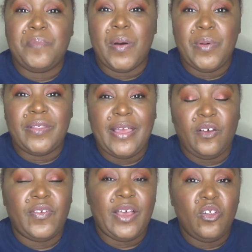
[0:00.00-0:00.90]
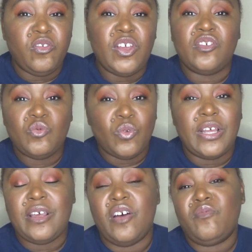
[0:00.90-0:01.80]
up with e.l.f. e.l.f. is one
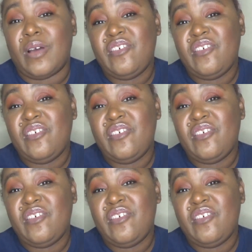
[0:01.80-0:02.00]
of my